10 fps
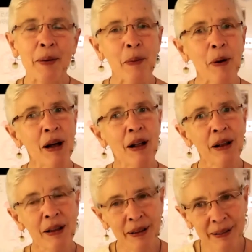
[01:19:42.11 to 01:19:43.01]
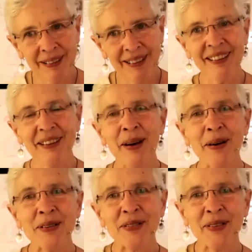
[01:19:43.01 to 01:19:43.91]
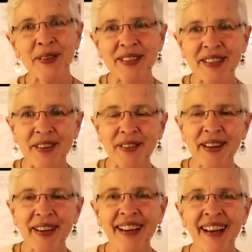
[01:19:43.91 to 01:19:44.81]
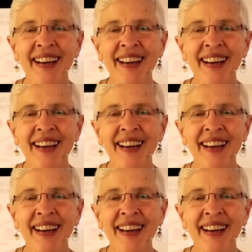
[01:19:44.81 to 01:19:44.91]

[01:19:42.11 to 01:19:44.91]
will close for this evening,